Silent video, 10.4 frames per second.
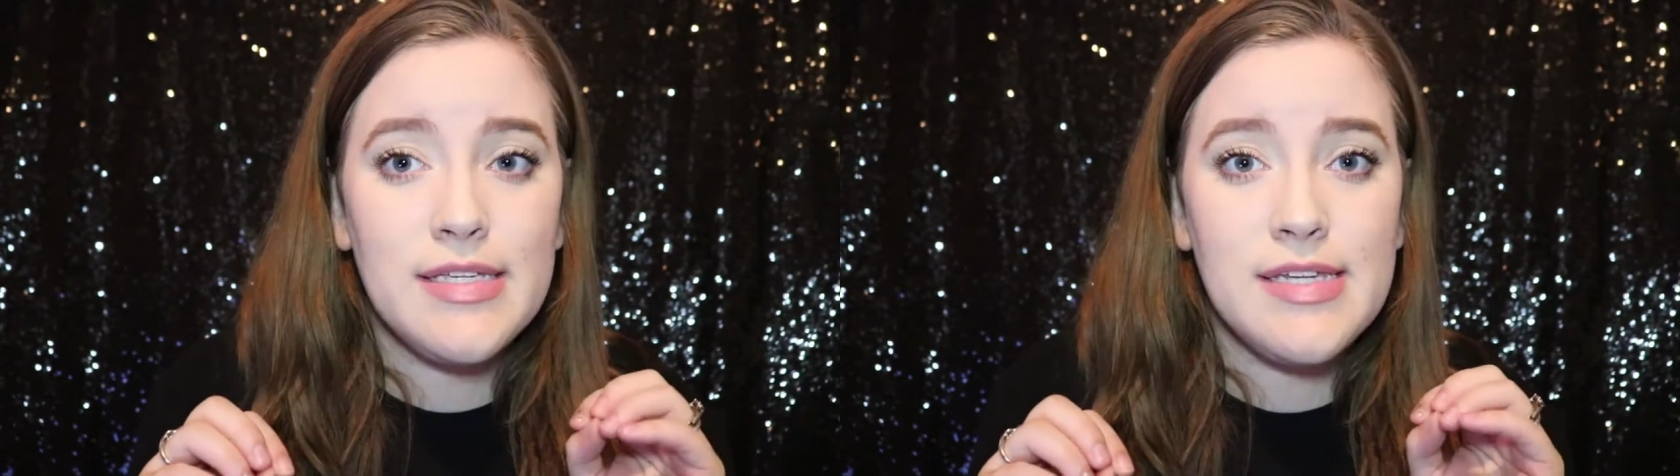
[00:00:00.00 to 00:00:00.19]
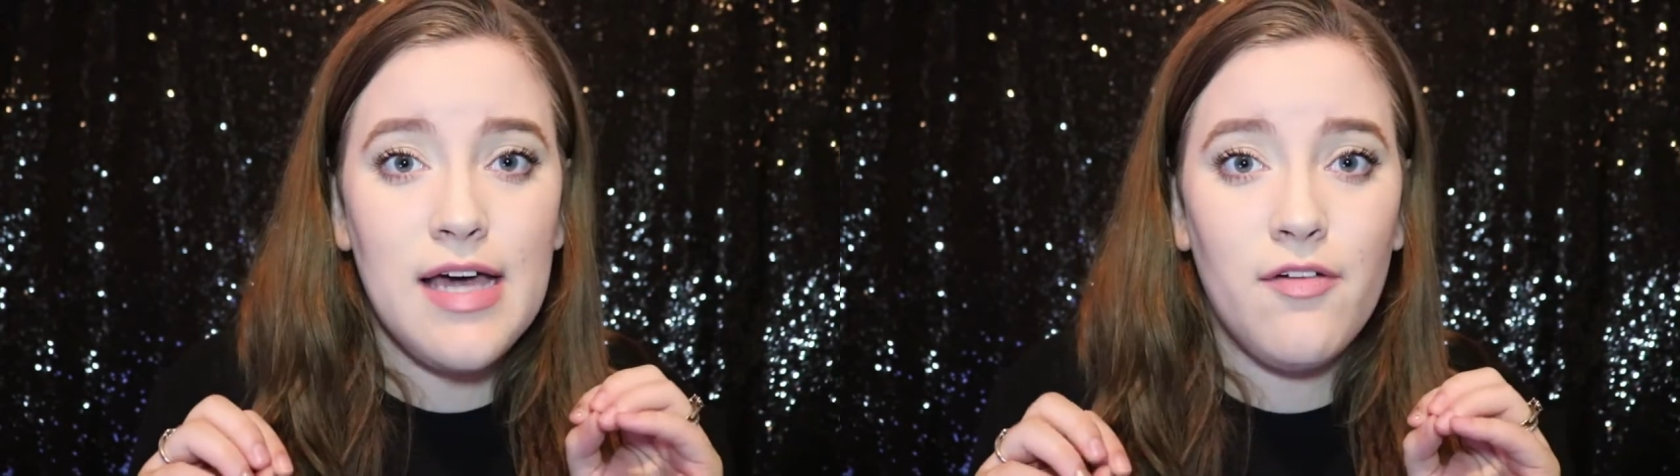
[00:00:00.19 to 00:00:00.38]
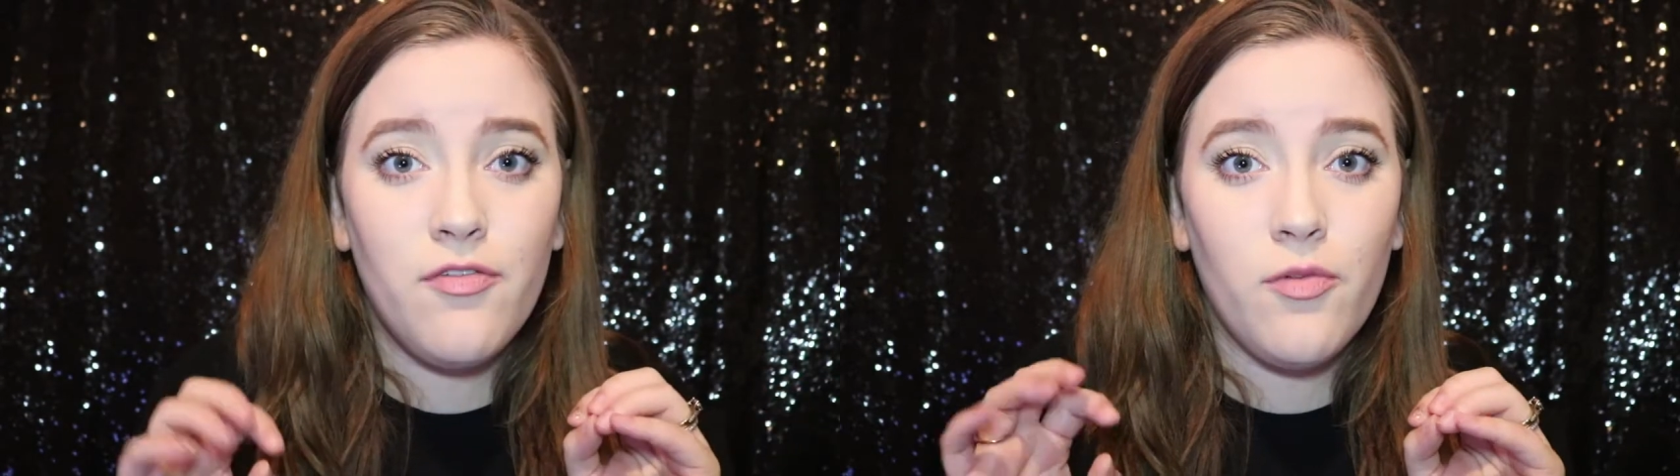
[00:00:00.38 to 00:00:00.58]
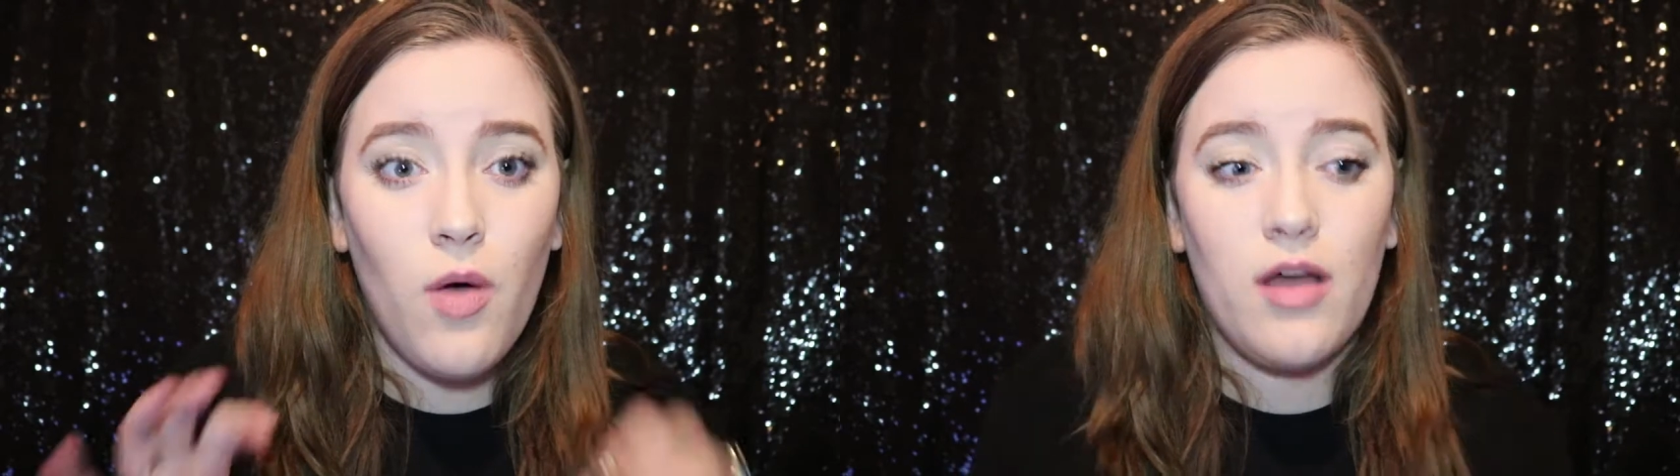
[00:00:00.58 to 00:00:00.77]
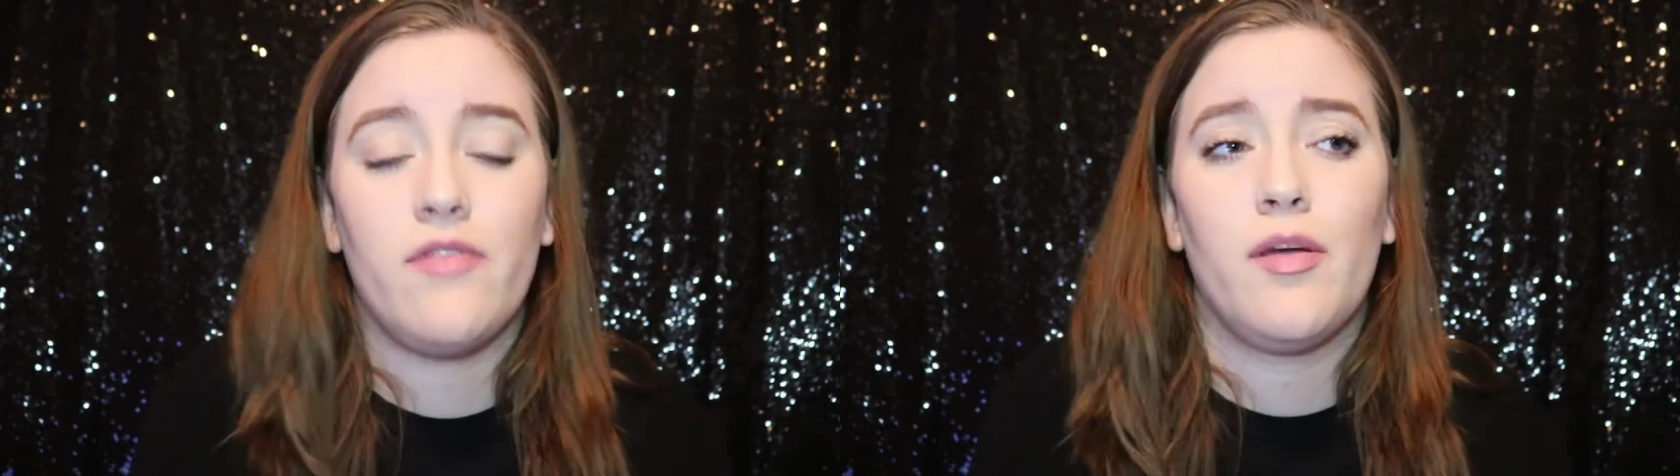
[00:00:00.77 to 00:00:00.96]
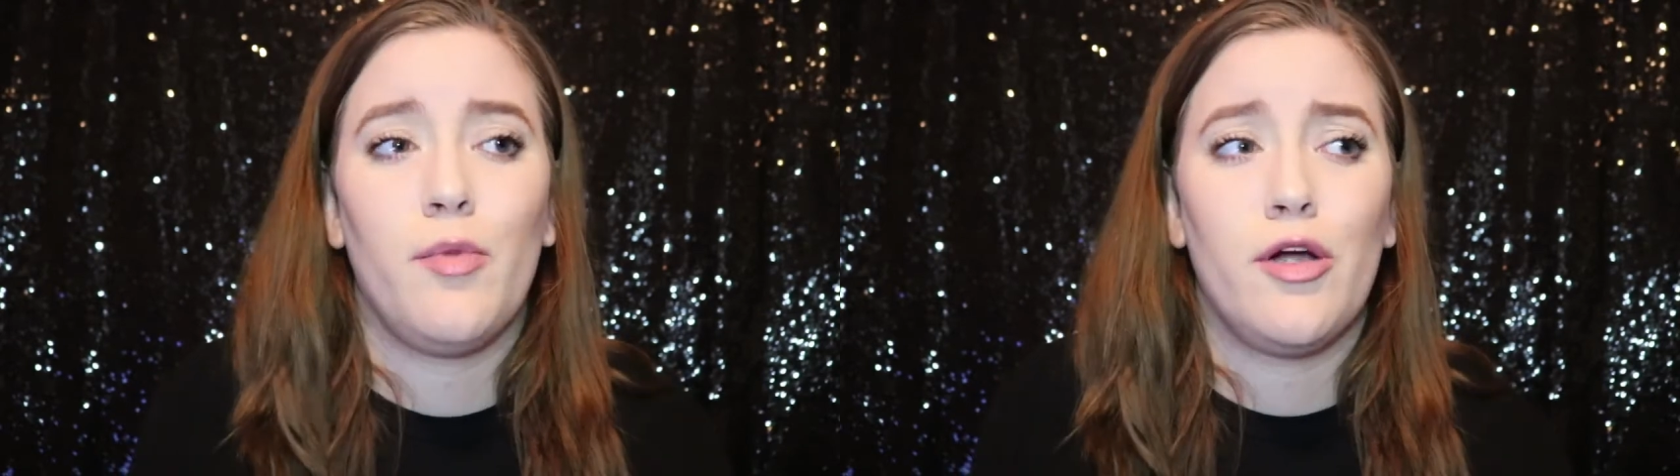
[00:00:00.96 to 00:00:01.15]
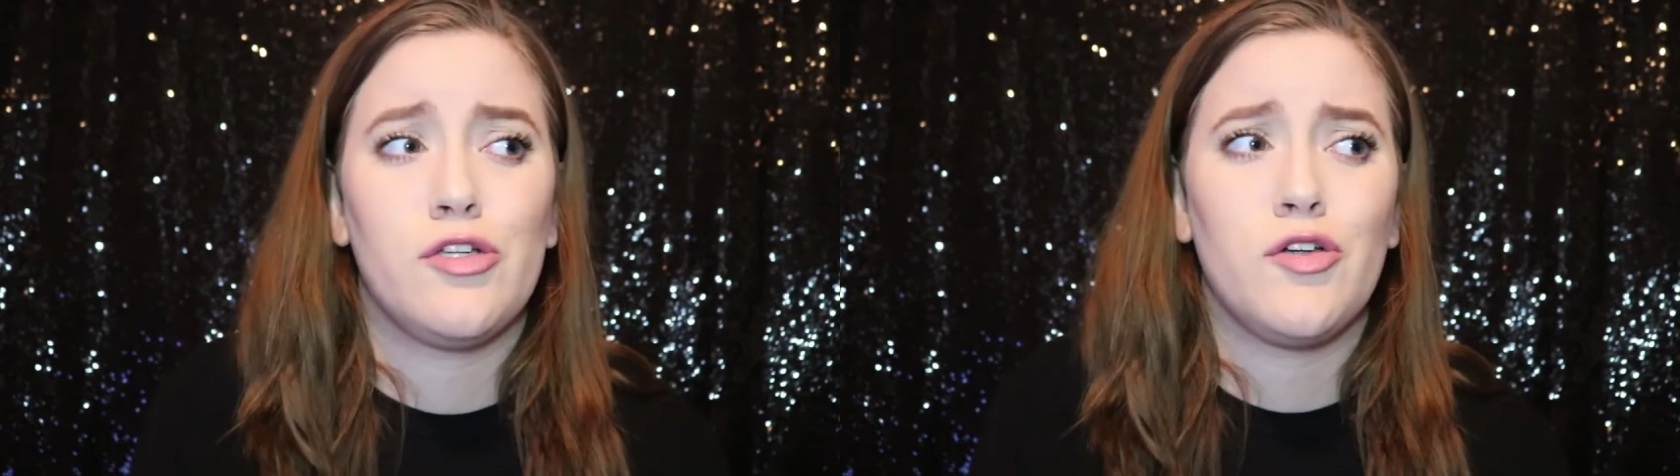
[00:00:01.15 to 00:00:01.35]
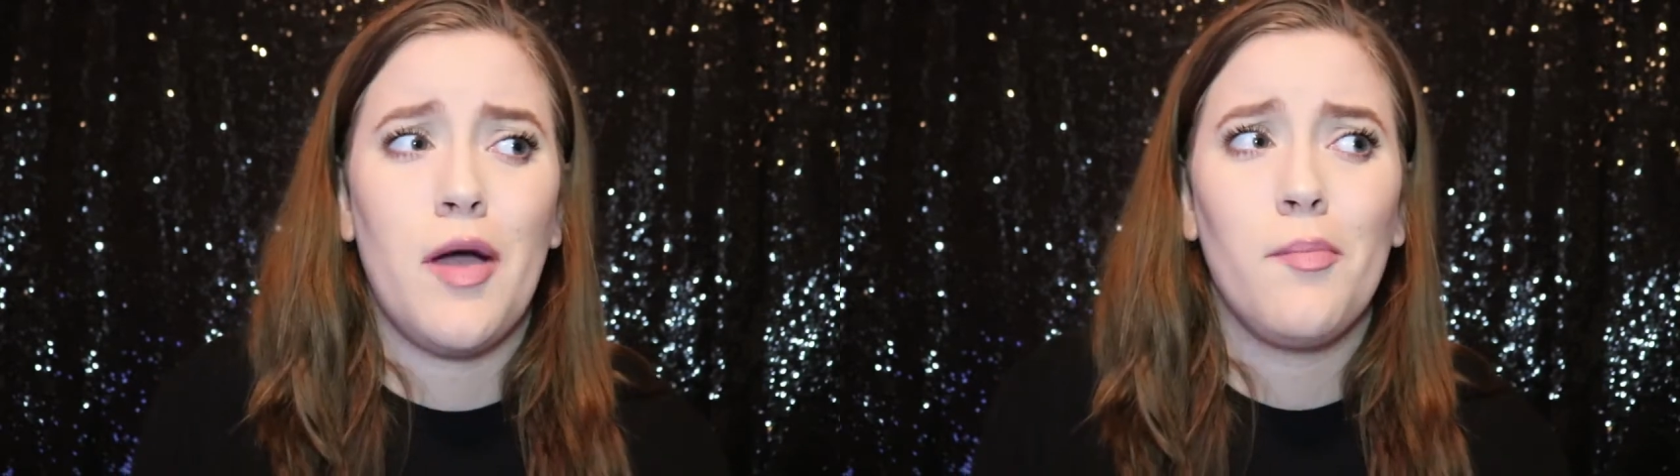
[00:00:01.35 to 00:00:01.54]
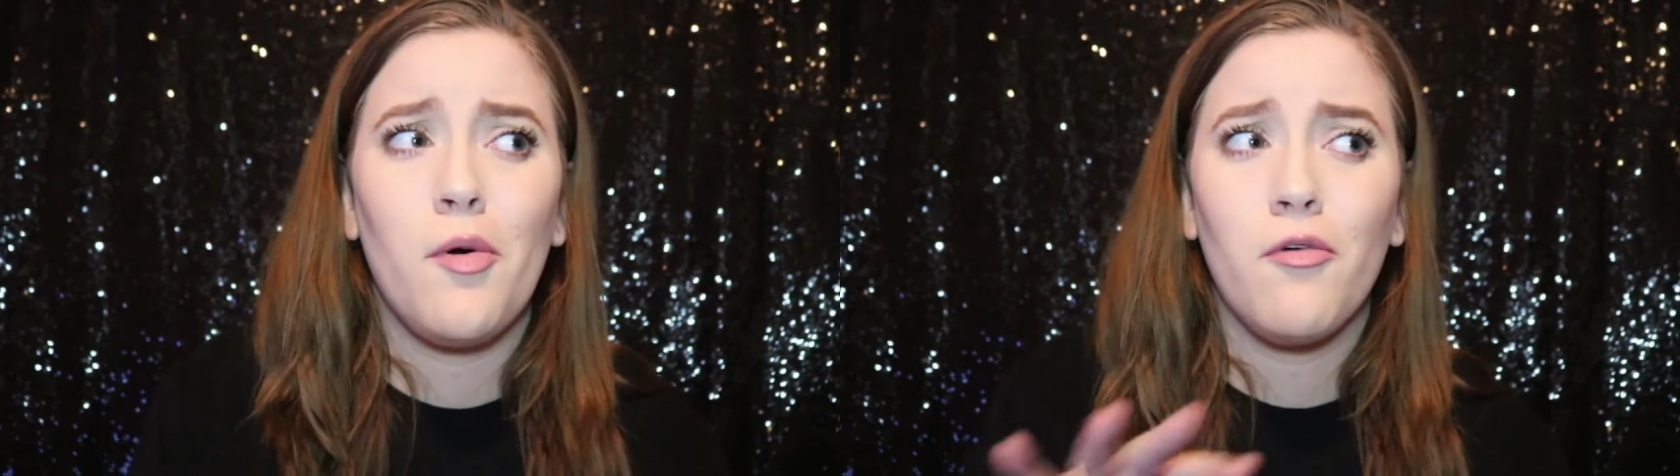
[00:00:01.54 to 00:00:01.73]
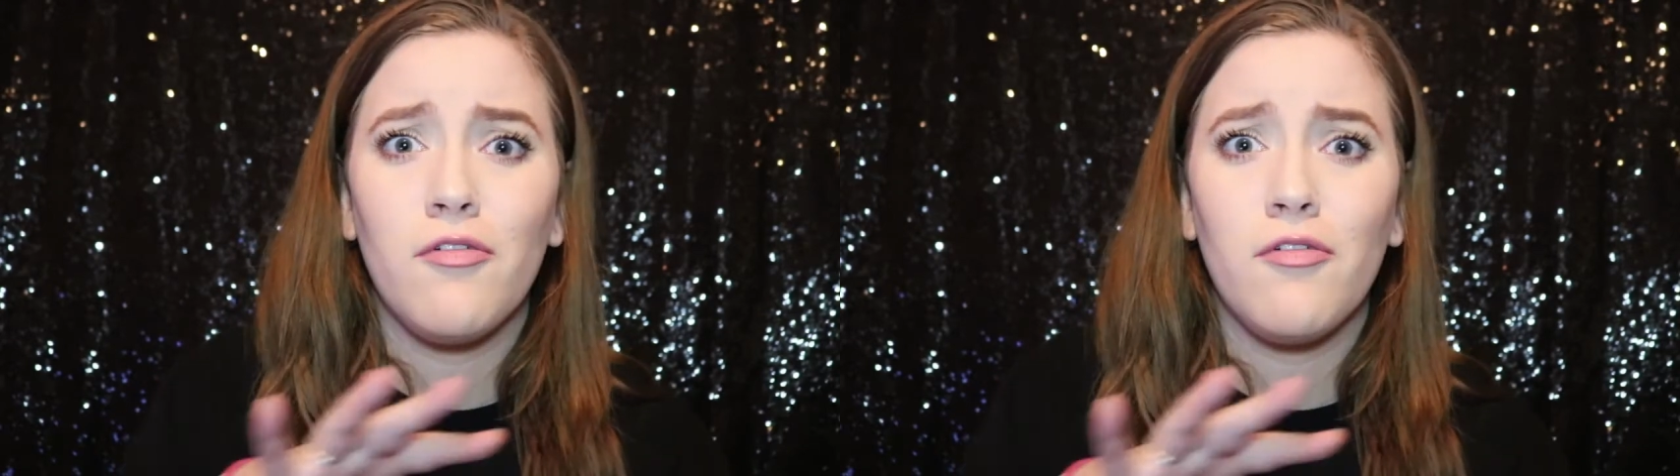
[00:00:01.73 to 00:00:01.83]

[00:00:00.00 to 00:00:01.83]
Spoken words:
stuff while giving birth, so I'm